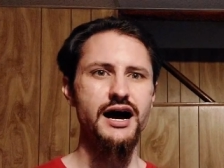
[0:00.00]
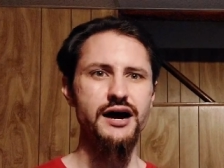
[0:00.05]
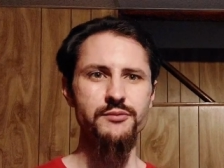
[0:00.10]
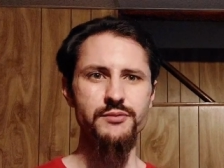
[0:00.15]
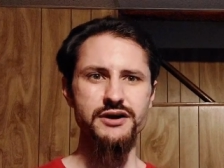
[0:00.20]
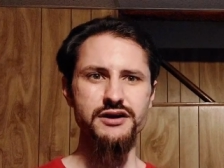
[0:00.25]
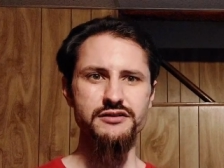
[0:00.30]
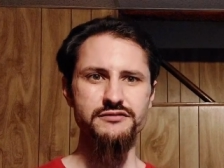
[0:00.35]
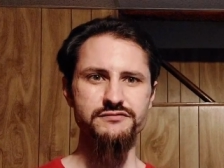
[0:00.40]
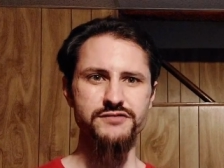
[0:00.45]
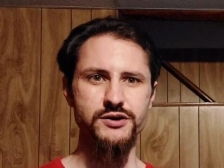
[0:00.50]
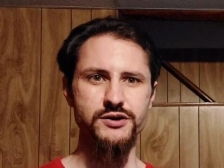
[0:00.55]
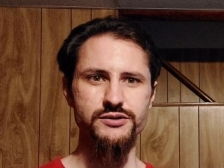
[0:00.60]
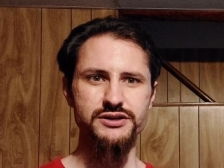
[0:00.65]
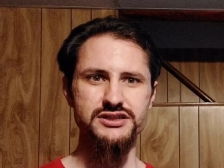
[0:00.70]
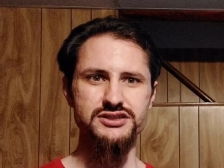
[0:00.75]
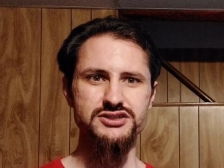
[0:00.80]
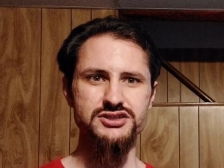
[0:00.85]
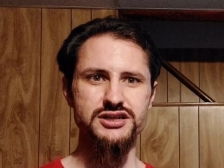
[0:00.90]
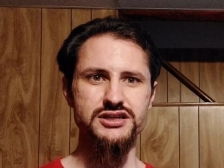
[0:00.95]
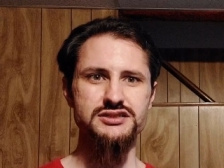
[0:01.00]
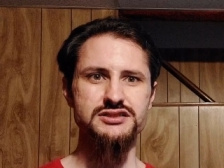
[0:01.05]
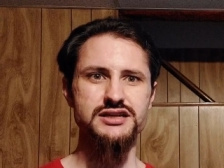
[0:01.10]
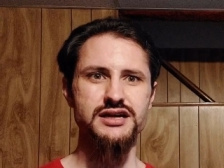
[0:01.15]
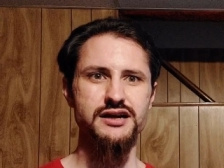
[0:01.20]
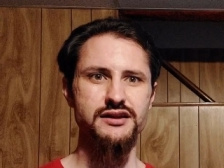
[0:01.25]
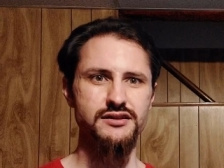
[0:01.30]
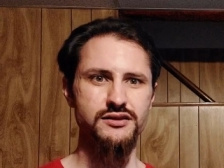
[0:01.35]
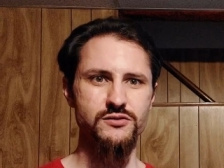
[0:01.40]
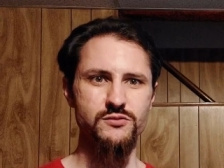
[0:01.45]
I want to focus just
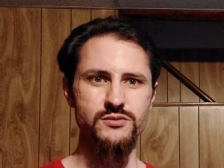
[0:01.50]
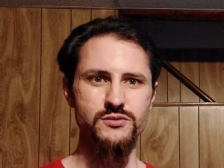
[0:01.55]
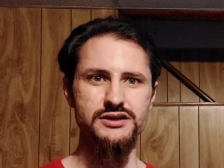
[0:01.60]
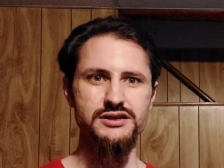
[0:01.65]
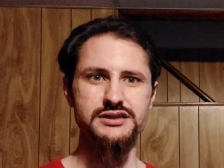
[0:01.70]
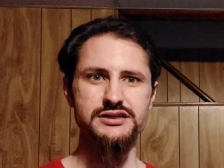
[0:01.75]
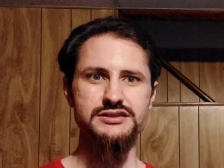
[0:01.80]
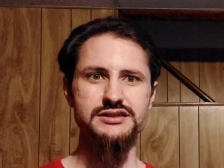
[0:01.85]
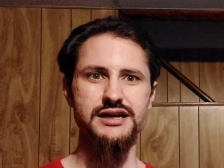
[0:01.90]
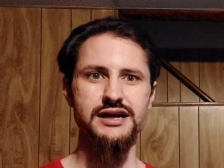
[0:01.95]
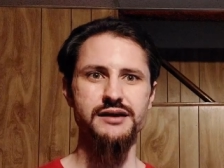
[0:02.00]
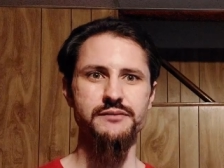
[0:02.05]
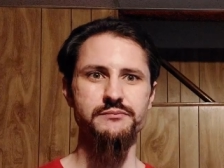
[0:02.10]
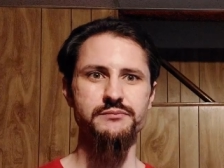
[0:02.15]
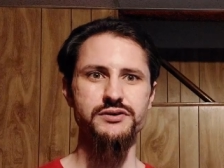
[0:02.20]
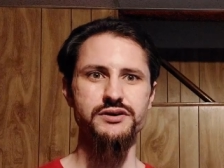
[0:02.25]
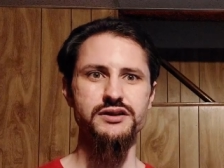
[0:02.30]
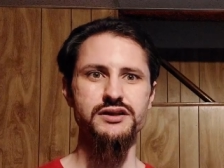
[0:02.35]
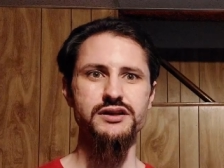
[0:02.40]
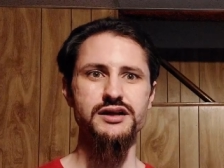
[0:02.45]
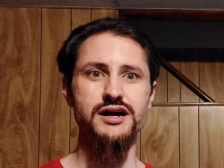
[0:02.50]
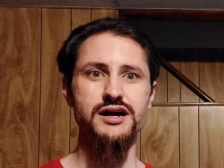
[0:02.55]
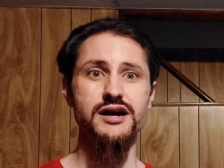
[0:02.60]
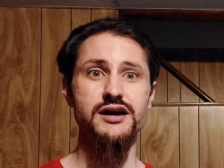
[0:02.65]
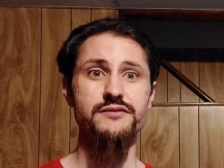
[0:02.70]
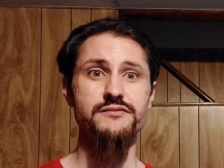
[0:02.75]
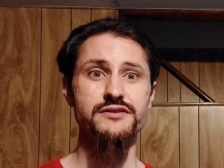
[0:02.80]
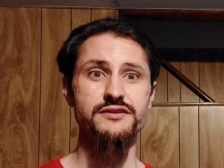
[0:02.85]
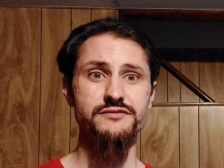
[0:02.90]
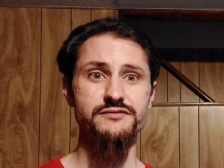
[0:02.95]
on the one example
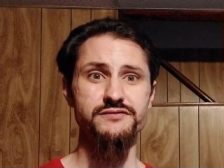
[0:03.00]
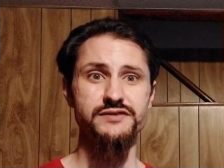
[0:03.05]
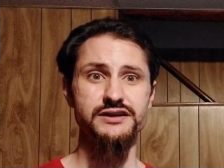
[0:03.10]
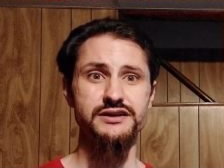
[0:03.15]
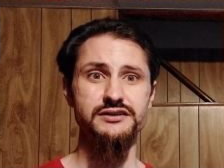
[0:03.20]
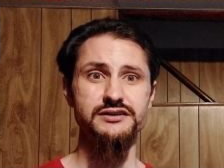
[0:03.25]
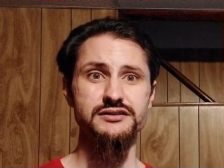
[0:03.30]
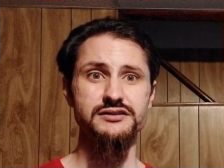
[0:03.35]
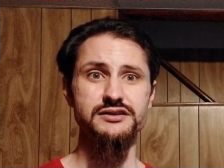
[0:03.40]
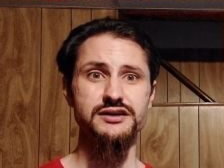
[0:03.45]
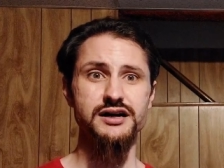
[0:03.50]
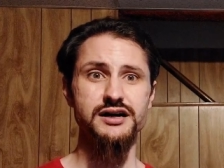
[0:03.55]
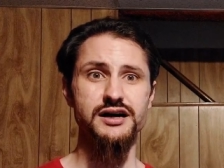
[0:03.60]
of the field